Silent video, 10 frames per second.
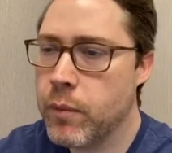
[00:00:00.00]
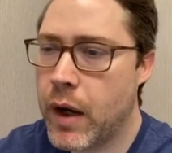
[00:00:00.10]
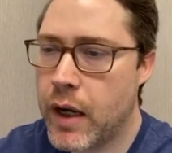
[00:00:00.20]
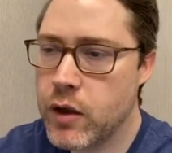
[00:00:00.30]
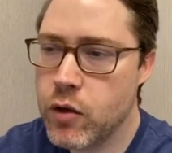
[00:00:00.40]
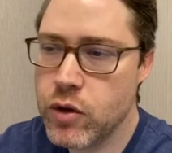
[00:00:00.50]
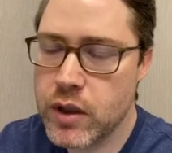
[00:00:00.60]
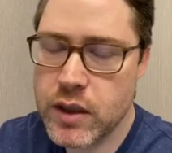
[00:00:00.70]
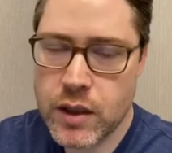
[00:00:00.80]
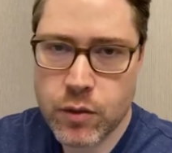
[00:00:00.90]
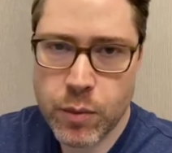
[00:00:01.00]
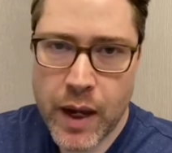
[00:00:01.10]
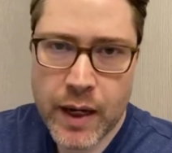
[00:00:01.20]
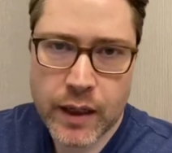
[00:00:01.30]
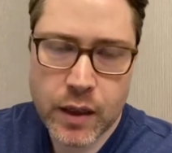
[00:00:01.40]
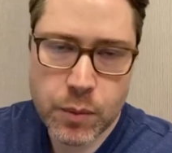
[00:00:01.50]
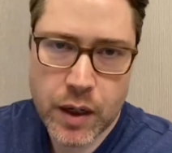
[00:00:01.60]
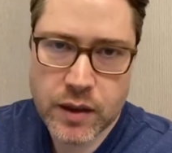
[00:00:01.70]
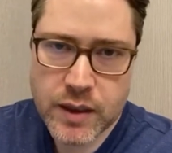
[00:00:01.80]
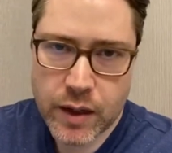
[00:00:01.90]
I usually see you back in
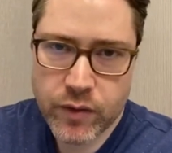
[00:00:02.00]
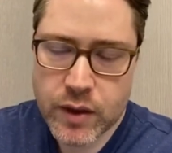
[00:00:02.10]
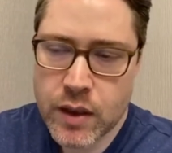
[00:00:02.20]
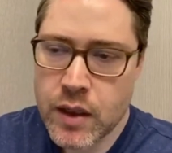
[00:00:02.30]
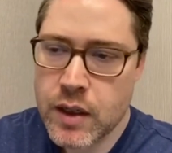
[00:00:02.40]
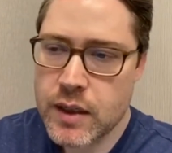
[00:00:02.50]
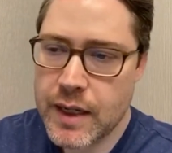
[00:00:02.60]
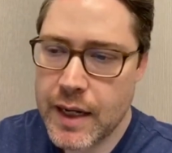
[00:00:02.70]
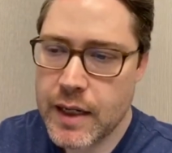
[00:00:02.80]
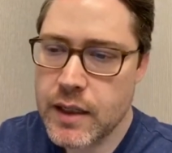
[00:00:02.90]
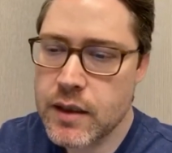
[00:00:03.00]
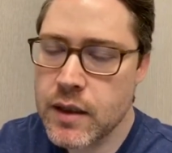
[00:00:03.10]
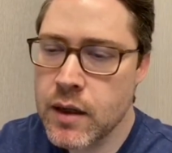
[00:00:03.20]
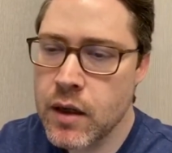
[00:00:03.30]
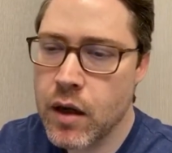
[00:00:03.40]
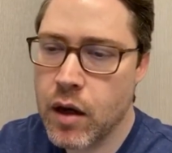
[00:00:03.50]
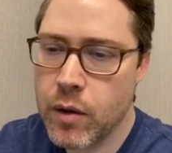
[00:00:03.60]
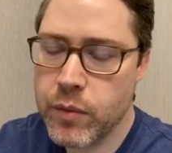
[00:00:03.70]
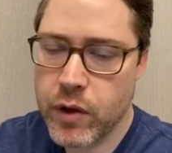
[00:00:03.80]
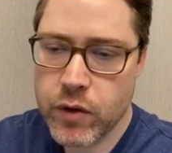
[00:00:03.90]
about 7 days.
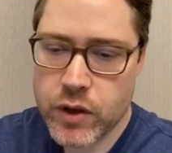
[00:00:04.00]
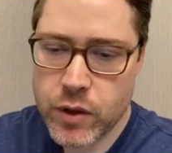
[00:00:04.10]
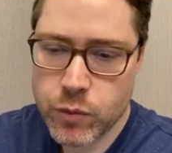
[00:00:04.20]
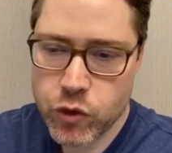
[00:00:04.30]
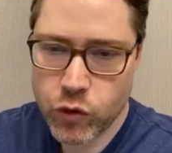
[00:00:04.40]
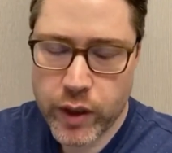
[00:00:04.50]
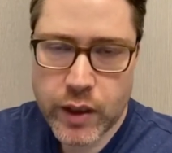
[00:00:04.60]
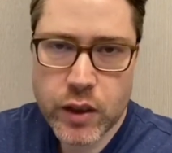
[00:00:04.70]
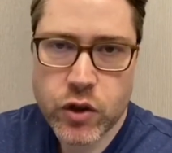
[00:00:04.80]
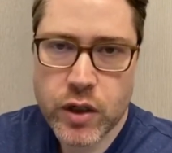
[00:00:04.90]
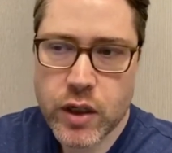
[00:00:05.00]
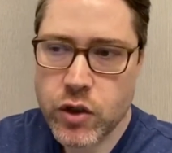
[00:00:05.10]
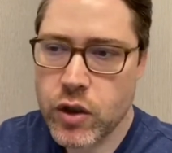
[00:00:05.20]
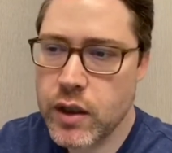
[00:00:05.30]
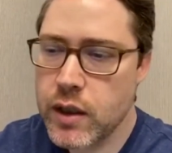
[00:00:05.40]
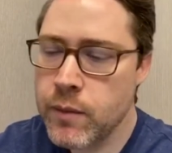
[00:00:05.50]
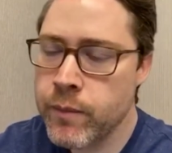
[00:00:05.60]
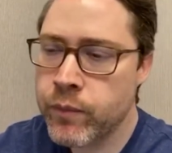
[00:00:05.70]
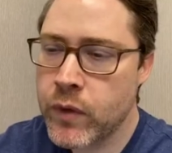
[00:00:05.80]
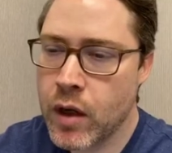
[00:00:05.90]
There is some drainage initially
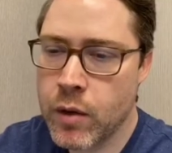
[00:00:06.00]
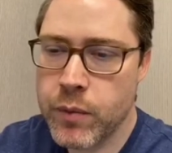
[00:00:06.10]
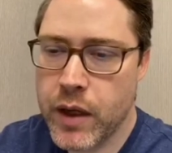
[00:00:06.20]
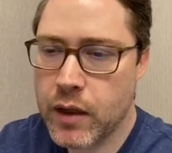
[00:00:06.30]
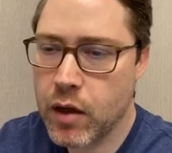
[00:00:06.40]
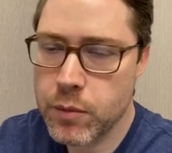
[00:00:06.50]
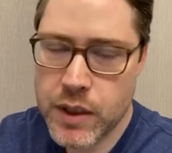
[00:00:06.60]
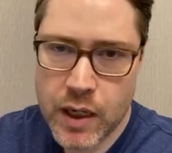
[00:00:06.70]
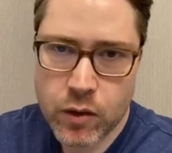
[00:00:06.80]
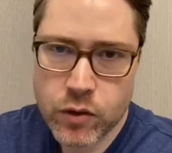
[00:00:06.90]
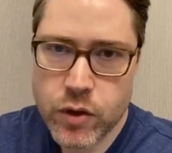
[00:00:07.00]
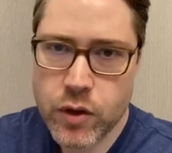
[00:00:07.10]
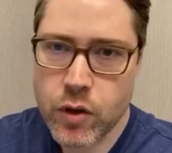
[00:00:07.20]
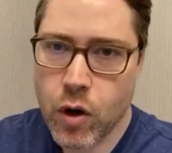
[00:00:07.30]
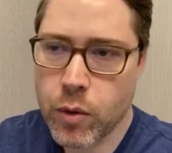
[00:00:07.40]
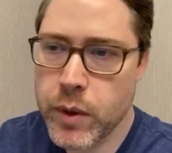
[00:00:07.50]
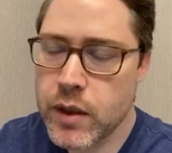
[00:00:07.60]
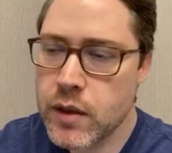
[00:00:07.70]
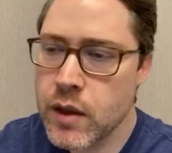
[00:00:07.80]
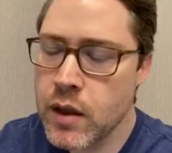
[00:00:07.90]
that comes out onto the
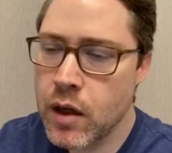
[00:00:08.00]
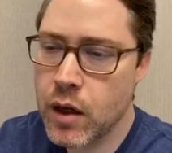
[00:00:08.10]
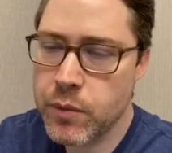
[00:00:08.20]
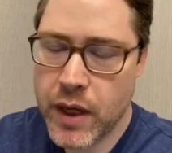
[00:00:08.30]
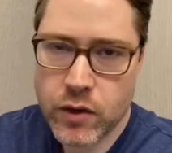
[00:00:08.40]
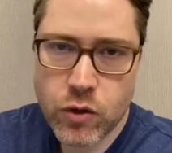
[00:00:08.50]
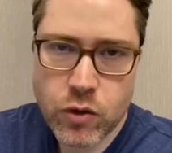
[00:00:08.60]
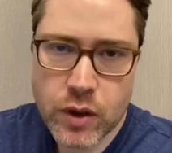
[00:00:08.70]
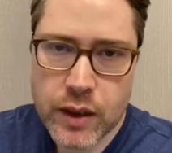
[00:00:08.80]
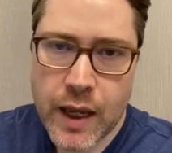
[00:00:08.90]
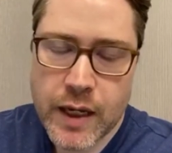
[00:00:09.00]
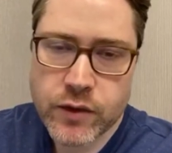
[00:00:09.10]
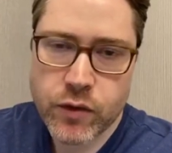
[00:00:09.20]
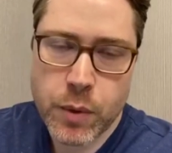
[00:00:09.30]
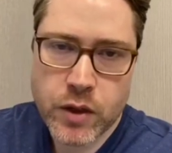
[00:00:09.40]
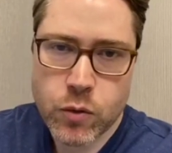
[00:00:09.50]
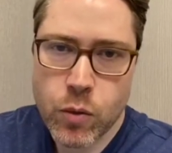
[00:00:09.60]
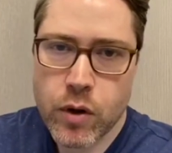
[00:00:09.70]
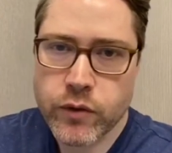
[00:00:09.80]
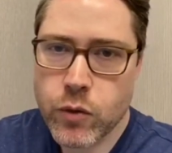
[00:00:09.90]
garment. That usually lasts for about
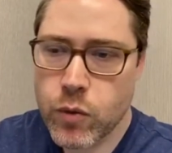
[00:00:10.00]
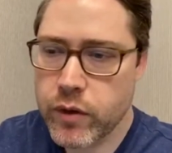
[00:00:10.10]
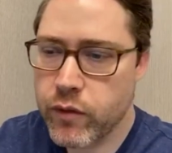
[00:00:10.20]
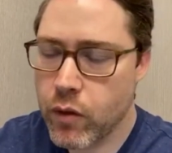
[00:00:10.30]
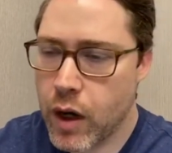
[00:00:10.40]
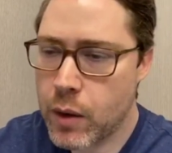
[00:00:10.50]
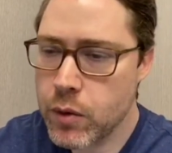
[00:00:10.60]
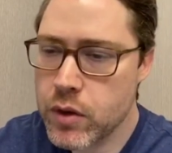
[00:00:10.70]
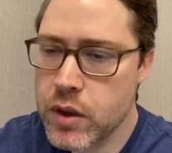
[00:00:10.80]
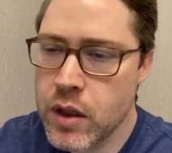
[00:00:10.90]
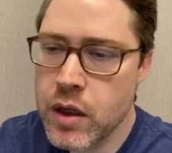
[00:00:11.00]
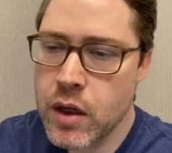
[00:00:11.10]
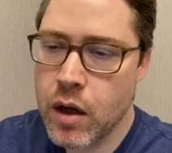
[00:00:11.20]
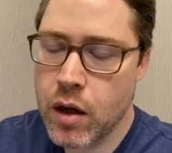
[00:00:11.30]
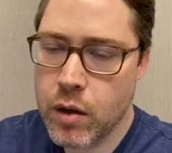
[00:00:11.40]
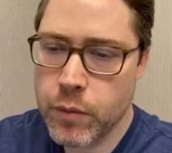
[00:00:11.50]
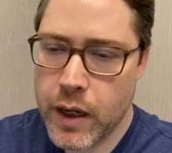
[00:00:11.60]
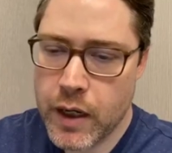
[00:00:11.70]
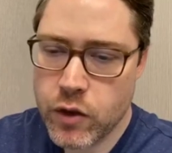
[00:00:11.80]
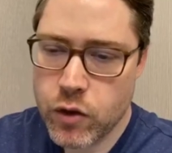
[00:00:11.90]
12 to 24 hours.
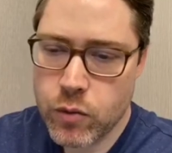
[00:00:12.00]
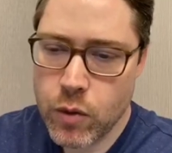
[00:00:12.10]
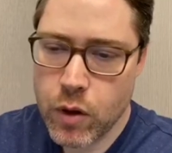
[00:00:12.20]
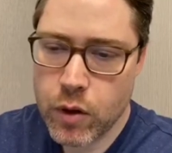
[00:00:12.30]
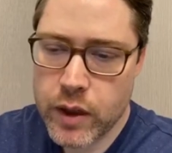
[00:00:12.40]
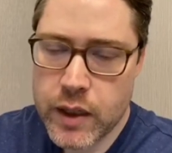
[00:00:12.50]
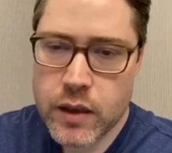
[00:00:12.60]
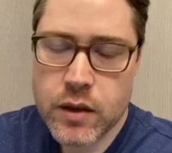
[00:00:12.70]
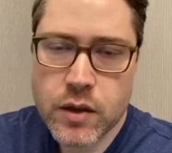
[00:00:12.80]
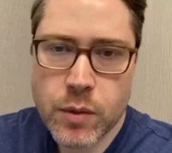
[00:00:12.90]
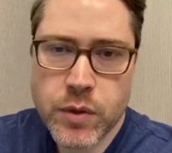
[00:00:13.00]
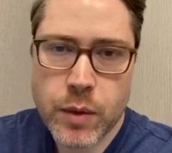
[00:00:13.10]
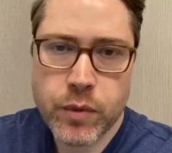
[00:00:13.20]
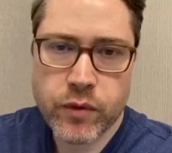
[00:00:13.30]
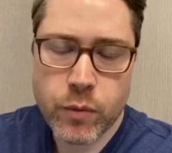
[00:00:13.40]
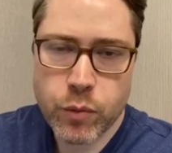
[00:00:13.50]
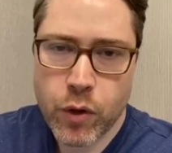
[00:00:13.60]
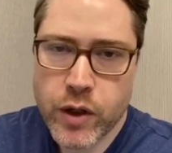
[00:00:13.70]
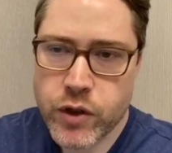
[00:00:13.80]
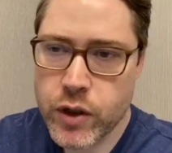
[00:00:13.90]
And you are in some type of
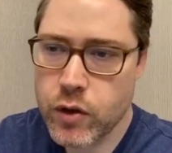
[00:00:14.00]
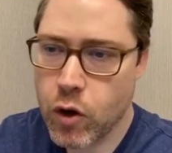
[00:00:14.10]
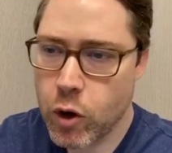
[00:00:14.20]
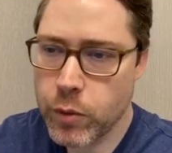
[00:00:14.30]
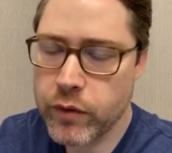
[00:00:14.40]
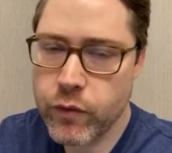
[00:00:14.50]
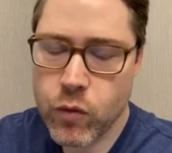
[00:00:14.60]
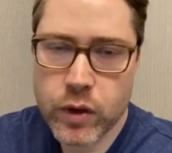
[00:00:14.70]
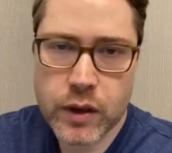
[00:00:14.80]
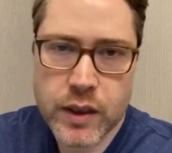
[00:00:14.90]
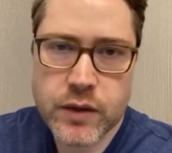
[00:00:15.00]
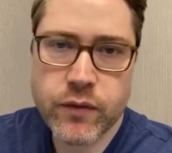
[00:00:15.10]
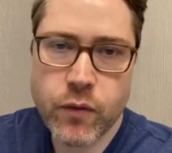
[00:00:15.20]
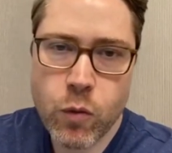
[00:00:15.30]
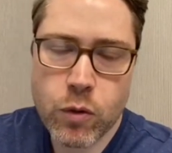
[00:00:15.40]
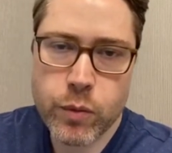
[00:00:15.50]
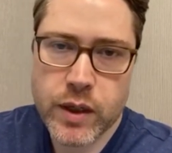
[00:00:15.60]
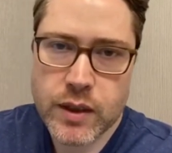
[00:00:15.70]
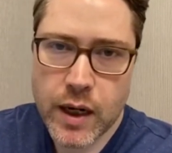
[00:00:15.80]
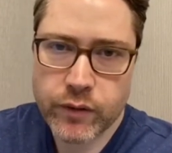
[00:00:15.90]
compression garment for at least 4
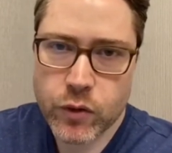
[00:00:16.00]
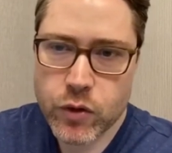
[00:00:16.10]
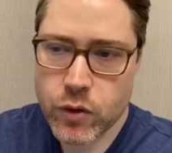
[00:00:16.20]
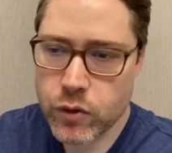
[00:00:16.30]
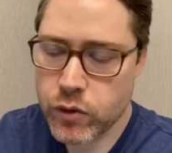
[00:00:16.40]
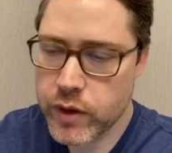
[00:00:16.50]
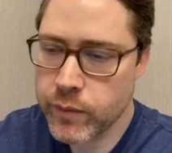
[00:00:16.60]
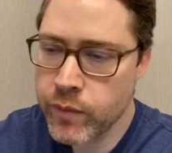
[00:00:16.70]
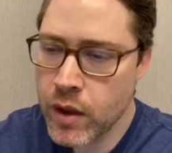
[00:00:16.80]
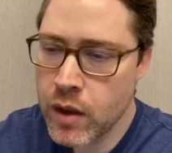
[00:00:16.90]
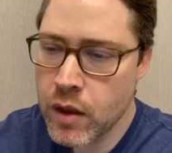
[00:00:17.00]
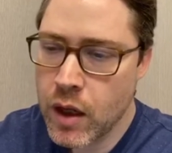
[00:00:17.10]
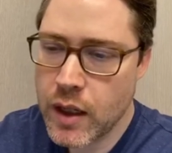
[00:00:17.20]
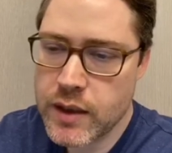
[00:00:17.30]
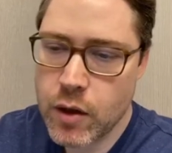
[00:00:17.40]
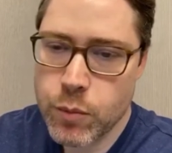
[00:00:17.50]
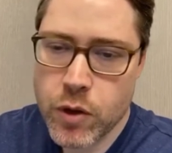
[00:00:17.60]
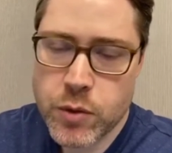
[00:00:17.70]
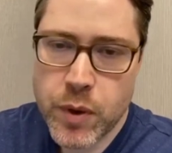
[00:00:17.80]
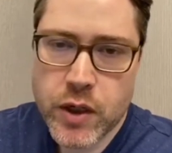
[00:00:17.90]
weeks after surgery. I tell
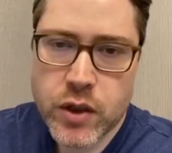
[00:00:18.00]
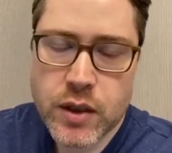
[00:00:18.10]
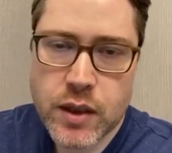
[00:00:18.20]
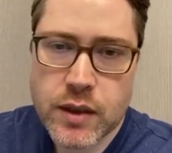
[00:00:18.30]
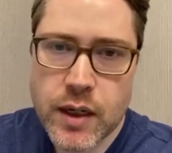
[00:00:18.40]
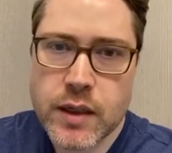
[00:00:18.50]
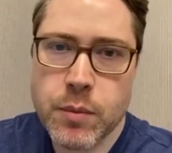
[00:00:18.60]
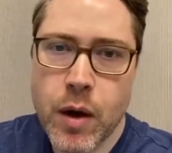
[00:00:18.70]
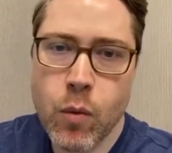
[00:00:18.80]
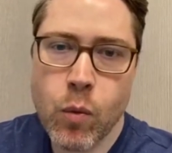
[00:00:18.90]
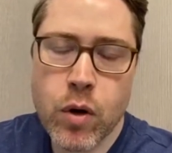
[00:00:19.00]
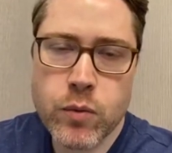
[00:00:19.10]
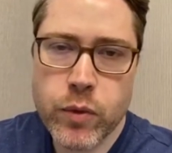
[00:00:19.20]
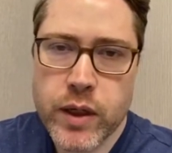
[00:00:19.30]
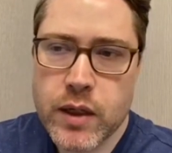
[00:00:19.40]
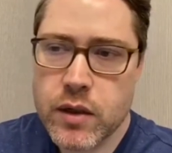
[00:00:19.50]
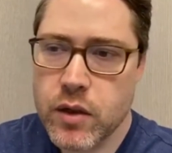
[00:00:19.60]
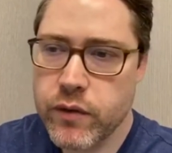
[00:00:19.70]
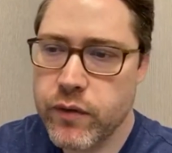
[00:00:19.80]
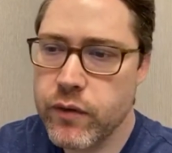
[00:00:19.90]
most patients it takes about 1 week
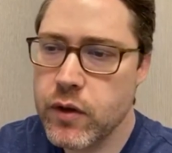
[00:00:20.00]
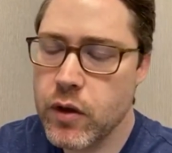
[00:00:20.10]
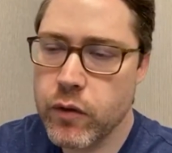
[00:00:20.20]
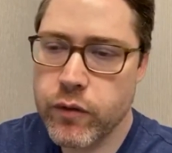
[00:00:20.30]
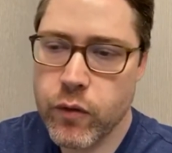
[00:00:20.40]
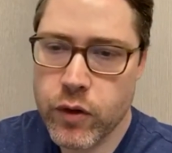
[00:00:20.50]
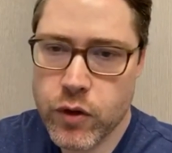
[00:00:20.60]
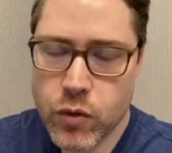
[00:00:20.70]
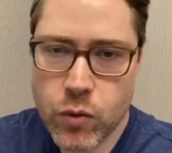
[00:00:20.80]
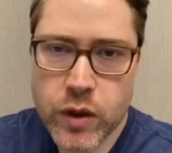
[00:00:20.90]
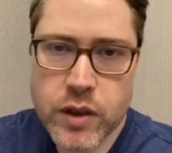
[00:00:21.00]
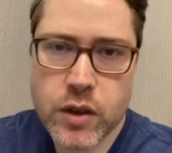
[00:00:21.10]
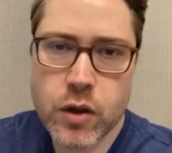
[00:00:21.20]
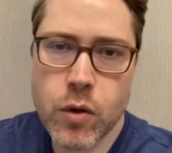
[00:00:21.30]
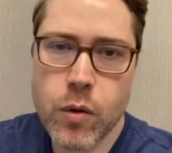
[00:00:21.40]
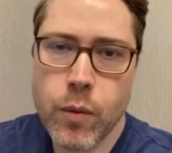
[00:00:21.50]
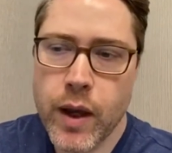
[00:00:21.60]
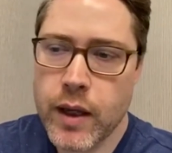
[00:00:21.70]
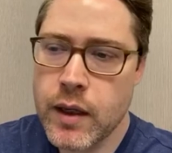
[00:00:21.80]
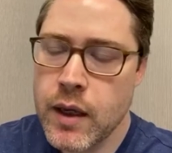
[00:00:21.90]
to, for the soreness to go
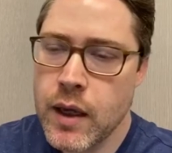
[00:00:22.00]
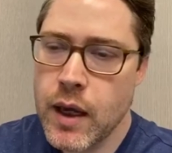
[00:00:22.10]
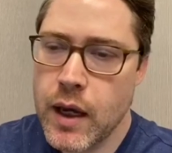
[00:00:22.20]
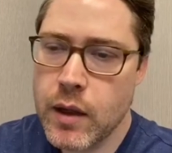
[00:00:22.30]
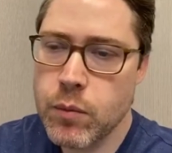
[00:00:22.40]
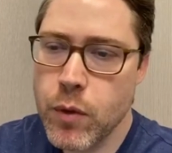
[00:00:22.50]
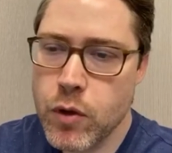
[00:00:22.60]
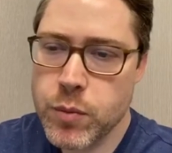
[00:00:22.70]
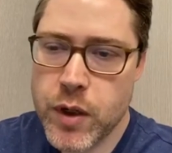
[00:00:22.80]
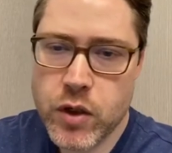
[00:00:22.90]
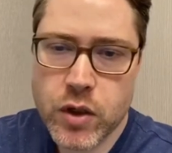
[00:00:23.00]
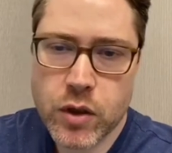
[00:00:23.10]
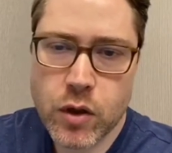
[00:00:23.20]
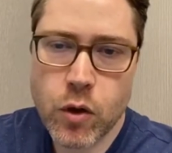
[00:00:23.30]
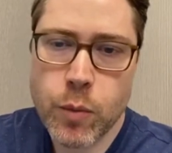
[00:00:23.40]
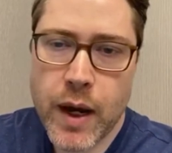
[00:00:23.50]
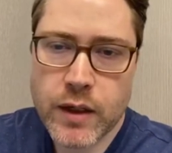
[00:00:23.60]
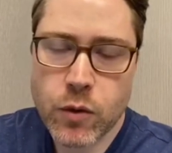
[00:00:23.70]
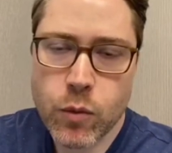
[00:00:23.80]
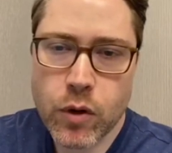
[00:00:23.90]
away, and most patients can go back
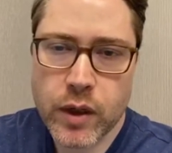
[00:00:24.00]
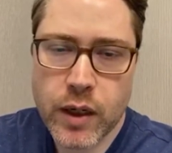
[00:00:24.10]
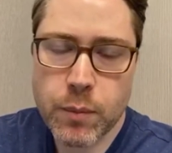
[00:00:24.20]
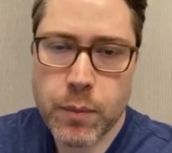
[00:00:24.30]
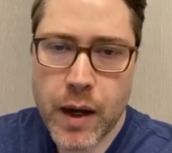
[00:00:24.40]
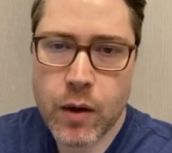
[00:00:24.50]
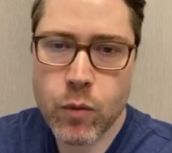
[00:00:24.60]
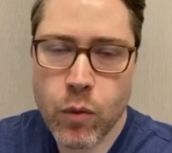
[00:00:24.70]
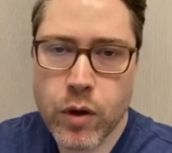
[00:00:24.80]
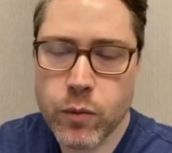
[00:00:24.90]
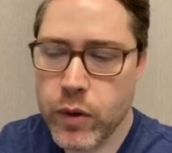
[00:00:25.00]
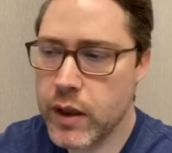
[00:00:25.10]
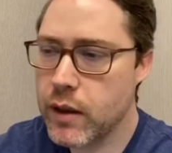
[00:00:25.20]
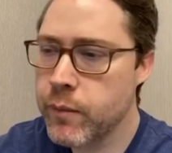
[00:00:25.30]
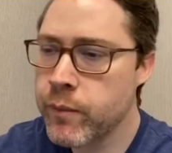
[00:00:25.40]
to work in about 1 week.